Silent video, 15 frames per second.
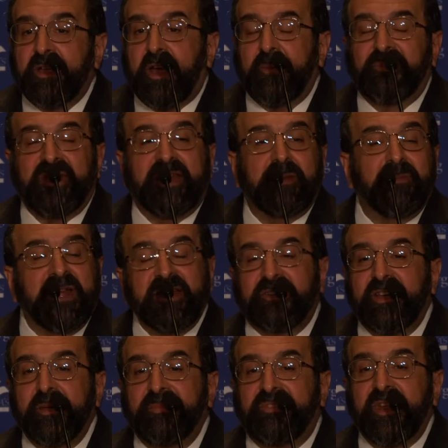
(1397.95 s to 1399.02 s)
updated many
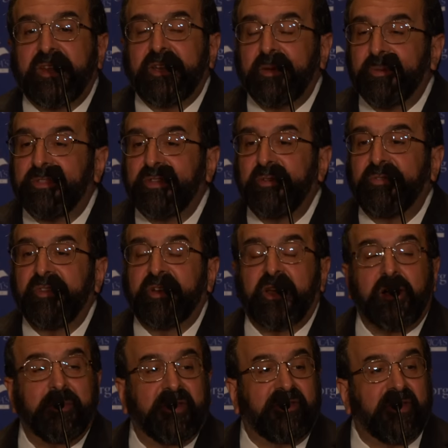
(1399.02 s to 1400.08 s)
times daily with news and
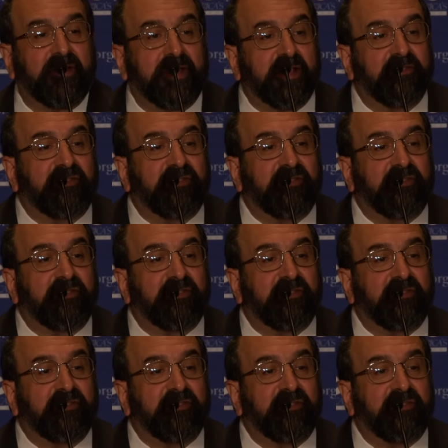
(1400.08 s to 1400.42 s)
commentary